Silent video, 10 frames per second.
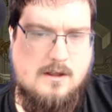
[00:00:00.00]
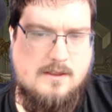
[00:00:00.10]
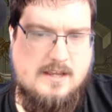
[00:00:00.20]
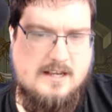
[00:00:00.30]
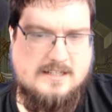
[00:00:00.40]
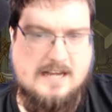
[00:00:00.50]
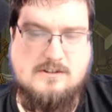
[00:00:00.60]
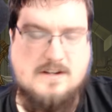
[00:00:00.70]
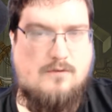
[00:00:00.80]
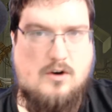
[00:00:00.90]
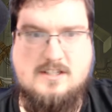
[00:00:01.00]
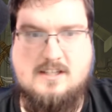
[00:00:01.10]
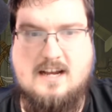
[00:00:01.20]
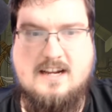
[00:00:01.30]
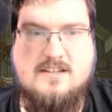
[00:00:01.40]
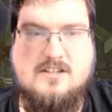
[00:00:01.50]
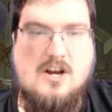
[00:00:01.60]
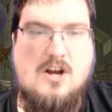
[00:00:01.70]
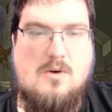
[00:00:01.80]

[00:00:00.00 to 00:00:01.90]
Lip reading: These counting voice lines